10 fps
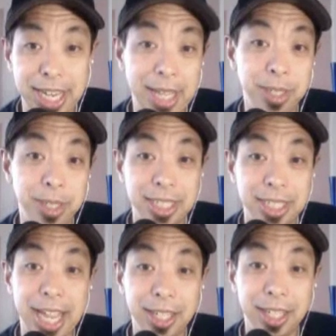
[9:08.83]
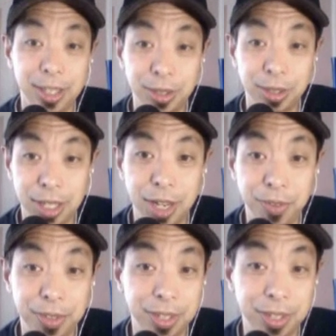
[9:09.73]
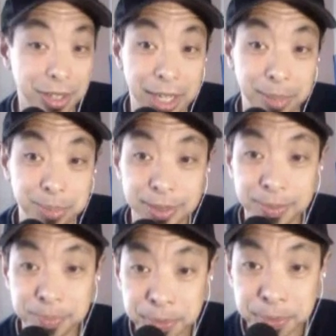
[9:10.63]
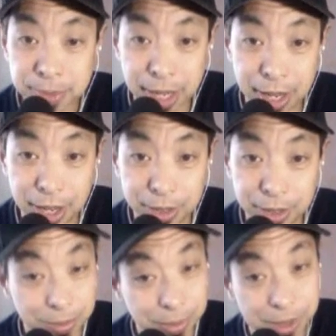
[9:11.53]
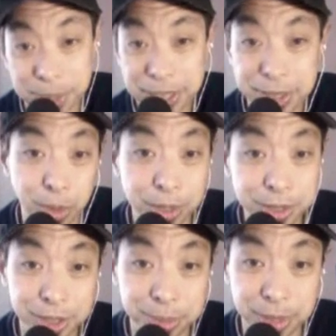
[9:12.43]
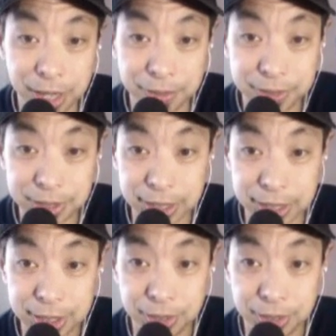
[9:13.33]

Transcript: naming and tagging enough of their clips, which makes it more searchable, obviously.